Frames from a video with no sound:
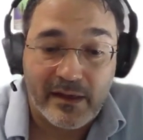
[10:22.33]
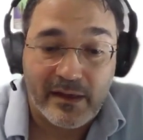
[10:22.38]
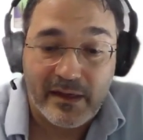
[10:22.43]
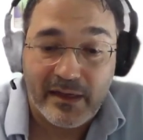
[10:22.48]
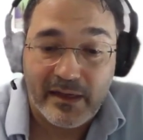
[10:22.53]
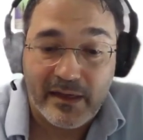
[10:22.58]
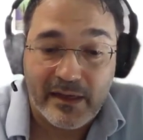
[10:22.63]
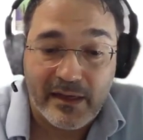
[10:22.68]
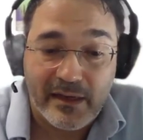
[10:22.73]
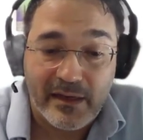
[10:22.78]

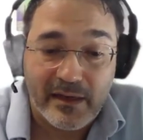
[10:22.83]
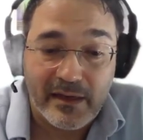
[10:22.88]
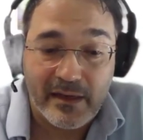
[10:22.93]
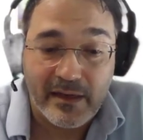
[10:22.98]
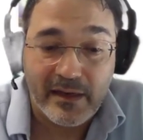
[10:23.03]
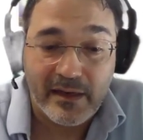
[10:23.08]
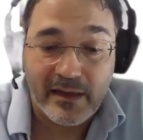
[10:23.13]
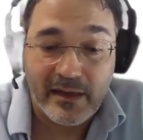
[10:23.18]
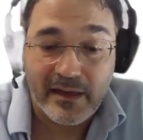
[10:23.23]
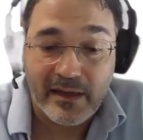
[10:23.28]

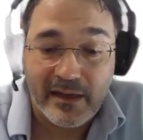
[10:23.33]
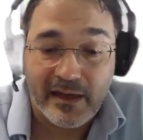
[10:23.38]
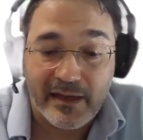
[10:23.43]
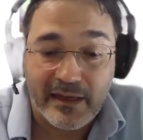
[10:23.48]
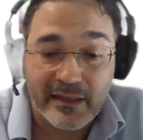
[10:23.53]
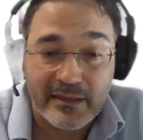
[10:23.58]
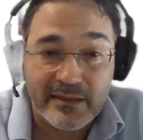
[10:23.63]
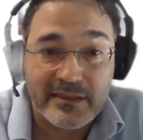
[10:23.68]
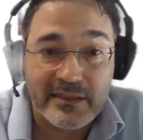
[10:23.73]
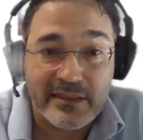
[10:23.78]
And
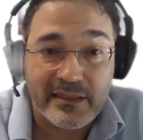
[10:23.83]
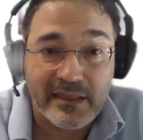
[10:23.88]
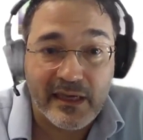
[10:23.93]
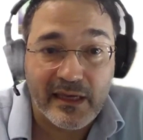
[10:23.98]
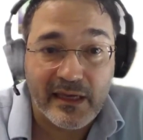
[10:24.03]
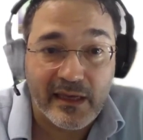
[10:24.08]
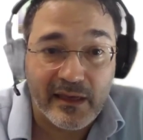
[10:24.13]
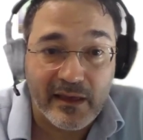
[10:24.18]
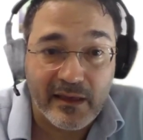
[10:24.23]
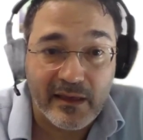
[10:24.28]
I can
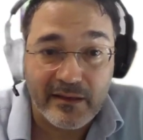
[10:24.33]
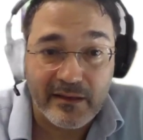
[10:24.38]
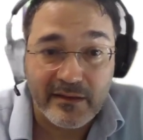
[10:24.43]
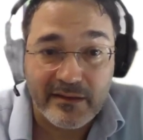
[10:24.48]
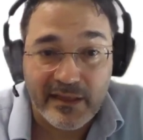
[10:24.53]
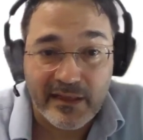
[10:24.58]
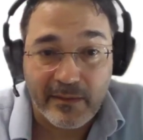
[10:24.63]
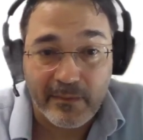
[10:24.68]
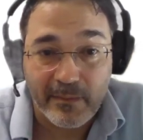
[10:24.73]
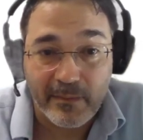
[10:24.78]
see in
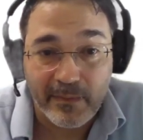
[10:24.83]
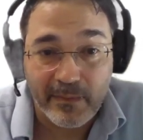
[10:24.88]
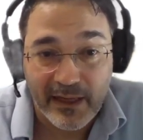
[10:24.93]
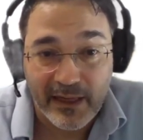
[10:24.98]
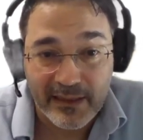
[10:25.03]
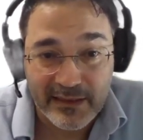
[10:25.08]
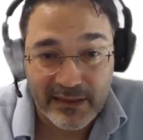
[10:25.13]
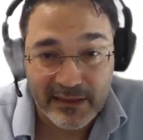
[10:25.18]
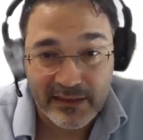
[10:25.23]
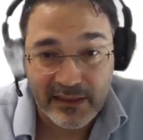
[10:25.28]
some
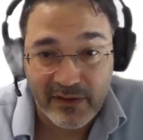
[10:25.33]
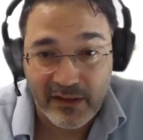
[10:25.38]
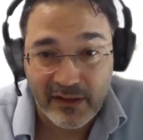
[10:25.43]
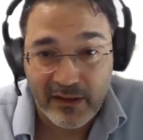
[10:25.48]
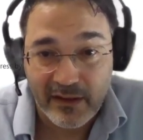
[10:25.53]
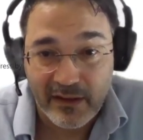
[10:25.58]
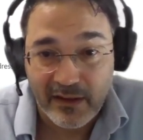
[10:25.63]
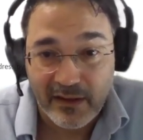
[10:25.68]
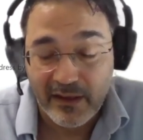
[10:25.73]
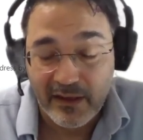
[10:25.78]
cases
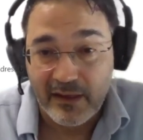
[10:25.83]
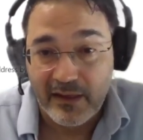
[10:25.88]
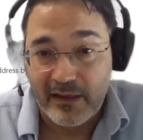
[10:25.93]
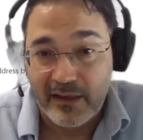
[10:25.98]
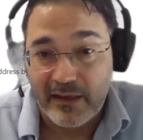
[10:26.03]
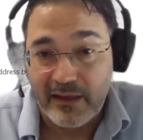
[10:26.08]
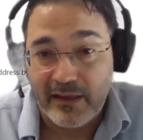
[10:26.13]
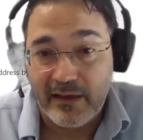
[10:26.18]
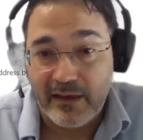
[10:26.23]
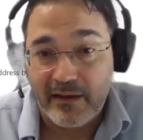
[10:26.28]
even
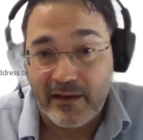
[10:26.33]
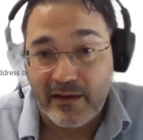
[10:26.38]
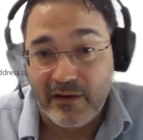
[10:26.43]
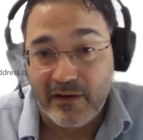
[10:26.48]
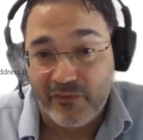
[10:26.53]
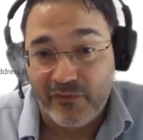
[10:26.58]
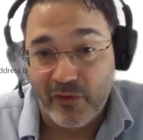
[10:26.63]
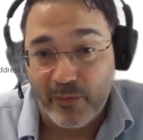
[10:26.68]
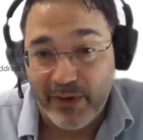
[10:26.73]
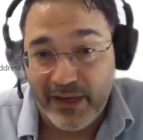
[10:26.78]

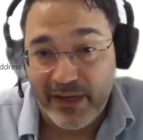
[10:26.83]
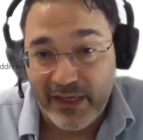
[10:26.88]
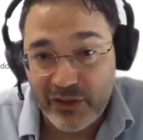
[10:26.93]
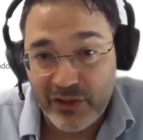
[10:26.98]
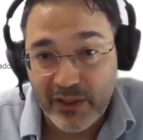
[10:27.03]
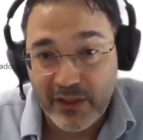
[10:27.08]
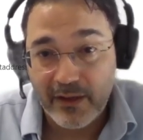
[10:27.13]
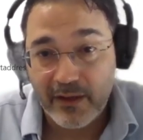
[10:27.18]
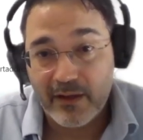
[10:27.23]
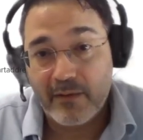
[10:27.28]

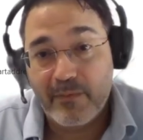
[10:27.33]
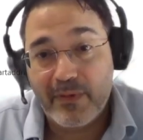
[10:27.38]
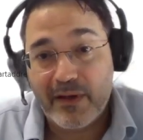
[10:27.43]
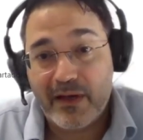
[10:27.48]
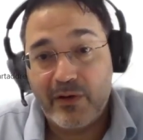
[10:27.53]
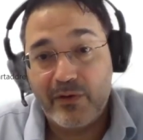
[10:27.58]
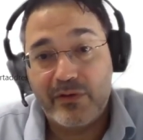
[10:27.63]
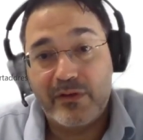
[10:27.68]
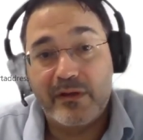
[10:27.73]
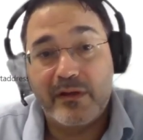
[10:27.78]
information
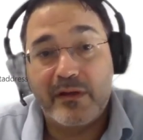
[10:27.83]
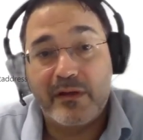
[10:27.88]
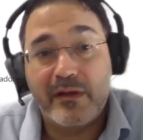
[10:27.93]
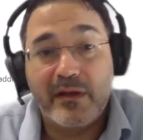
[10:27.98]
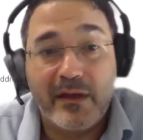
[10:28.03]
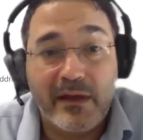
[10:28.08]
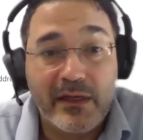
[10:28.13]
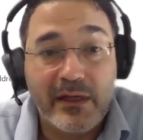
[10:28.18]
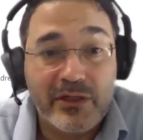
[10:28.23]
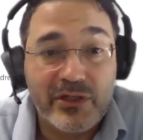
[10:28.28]
about
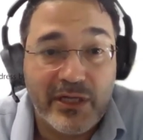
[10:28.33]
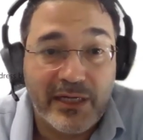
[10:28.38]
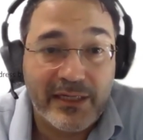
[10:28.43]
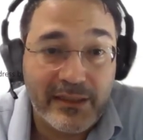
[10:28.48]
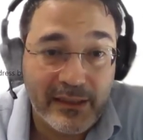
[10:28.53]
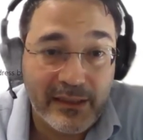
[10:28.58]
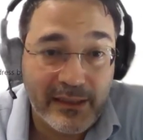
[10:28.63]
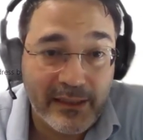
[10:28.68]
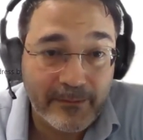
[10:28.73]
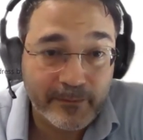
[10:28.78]
each
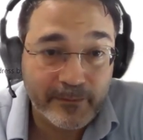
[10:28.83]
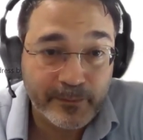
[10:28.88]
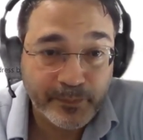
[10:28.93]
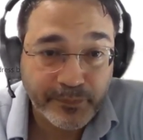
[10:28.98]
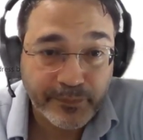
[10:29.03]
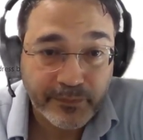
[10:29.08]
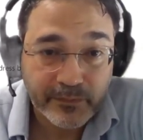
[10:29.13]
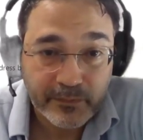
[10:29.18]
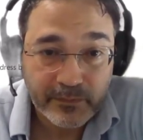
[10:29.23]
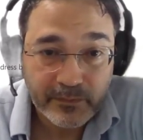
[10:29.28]
entity.
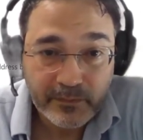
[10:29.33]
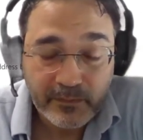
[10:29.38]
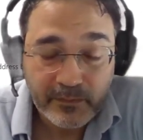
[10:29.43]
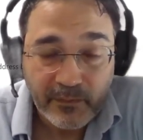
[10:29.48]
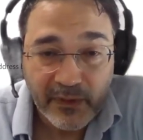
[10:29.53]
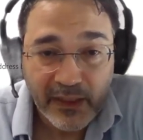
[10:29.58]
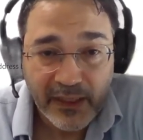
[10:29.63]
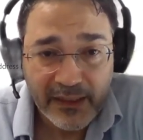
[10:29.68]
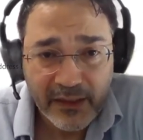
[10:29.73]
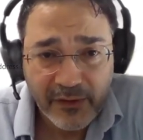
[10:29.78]

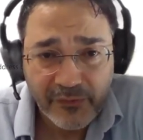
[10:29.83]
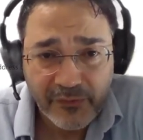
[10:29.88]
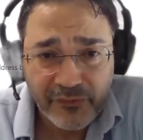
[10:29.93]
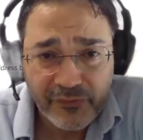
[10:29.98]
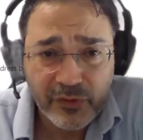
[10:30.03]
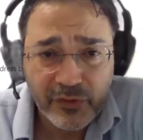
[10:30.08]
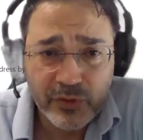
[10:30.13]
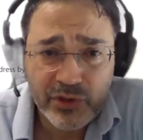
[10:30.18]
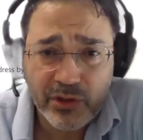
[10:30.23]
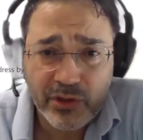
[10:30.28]
In the
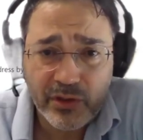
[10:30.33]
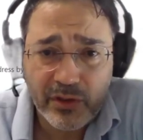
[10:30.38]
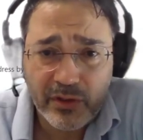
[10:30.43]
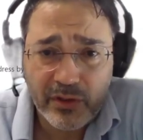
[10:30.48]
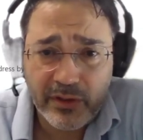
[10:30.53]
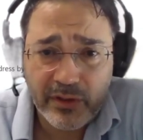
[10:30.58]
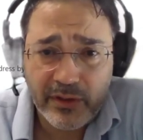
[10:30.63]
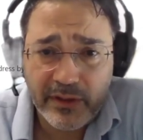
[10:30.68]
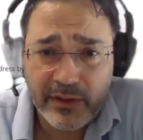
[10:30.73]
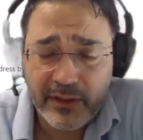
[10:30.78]

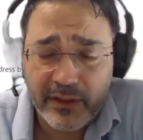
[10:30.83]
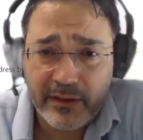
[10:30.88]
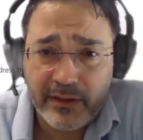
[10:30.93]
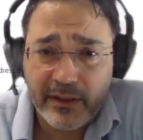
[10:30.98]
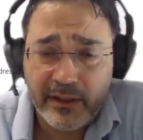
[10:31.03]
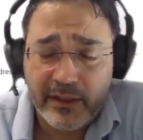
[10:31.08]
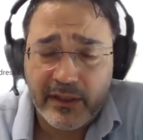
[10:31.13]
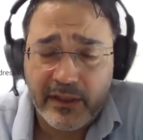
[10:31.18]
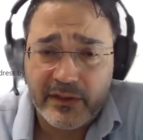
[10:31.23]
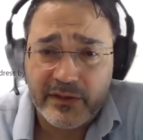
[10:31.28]

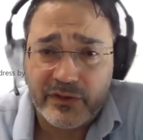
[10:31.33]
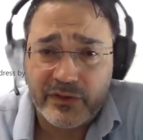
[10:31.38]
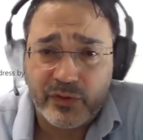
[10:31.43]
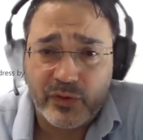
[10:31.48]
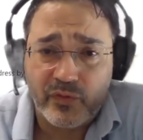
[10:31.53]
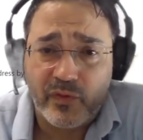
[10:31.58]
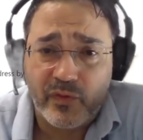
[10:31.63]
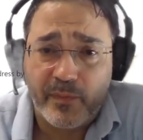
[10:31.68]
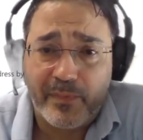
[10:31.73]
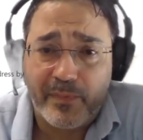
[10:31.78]
future,
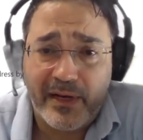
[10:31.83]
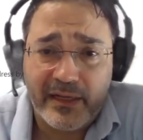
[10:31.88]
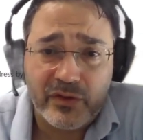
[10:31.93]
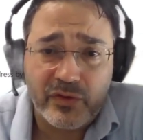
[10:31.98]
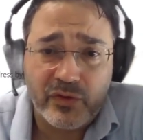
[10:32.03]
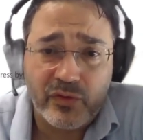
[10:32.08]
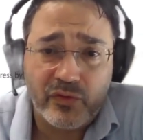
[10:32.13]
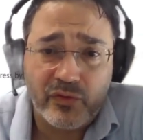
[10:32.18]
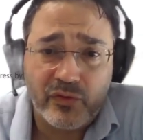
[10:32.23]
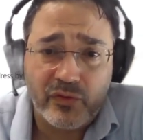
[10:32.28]
soon we
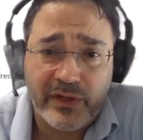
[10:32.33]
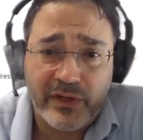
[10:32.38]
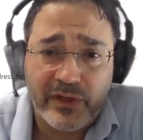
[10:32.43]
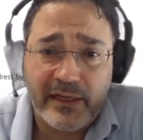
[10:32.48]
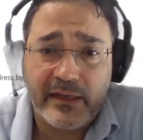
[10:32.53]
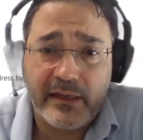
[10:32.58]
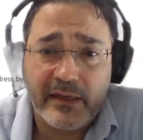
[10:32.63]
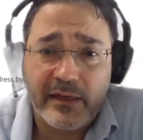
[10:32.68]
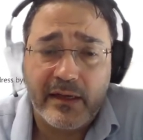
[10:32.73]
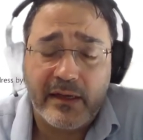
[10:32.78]
plan to
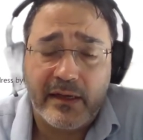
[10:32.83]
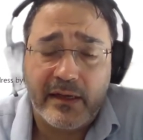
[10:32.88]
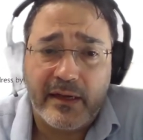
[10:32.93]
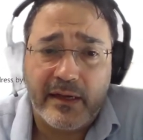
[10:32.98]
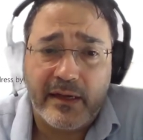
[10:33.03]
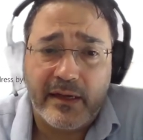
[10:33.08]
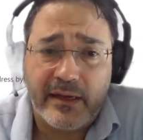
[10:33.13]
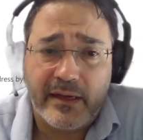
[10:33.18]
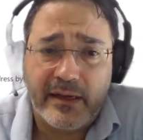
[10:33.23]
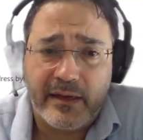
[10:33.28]
really
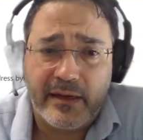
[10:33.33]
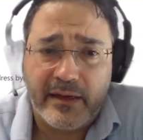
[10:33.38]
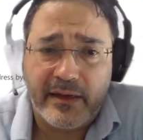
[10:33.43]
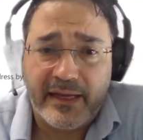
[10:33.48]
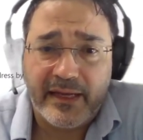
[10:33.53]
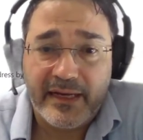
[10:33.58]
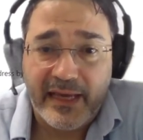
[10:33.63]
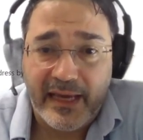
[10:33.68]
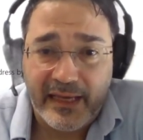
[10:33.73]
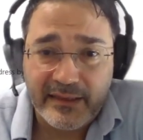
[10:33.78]

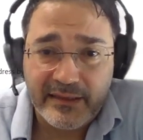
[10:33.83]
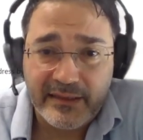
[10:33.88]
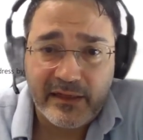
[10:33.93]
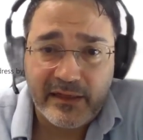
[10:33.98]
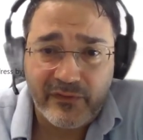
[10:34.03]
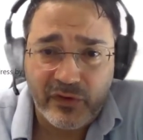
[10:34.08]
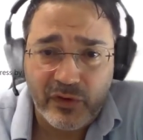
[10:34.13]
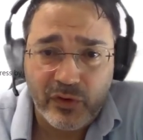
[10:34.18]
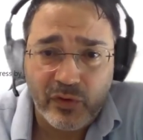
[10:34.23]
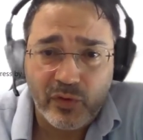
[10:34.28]
enhance
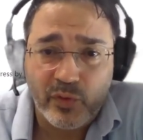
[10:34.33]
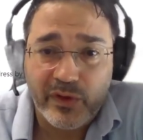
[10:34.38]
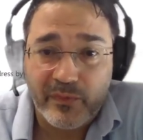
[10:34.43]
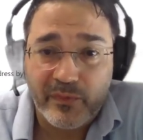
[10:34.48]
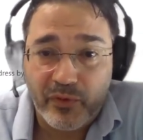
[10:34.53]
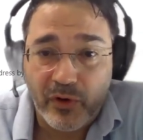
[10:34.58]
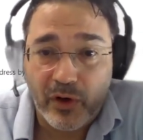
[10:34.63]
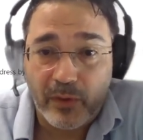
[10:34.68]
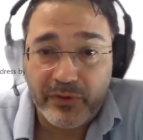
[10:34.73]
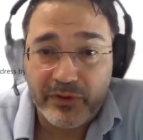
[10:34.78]
that view
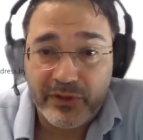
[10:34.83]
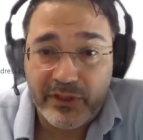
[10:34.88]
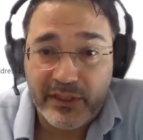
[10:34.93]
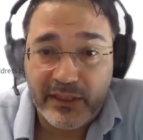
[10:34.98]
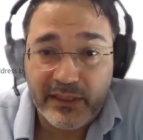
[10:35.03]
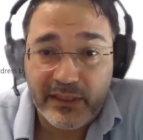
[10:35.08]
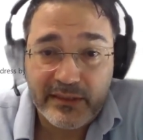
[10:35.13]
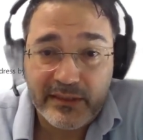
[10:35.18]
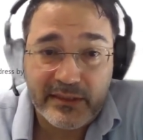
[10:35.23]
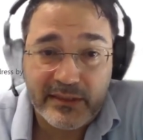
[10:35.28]
with
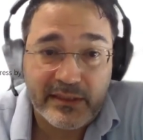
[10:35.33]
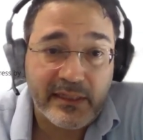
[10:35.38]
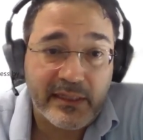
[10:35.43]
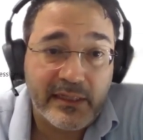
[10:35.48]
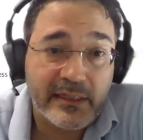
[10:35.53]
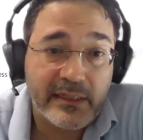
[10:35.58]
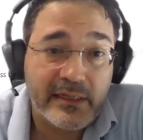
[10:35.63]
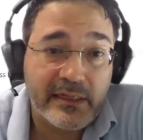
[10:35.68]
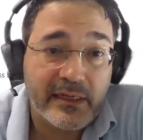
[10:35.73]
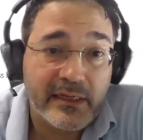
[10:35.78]
properties,
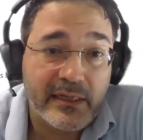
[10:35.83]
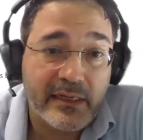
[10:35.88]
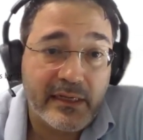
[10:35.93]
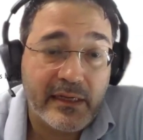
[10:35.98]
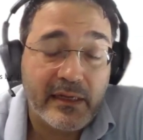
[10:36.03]
and